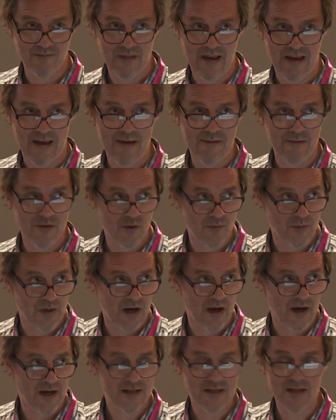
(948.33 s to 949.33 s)
They get
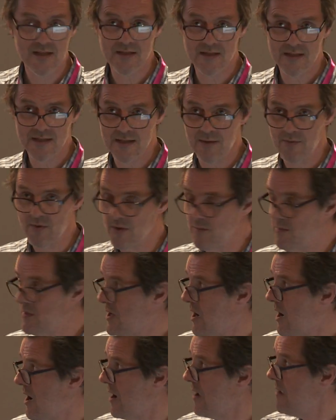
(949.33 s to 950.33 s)
pneumonitis and some of them
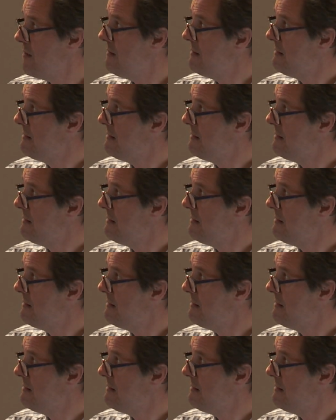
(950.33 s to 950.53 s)
die.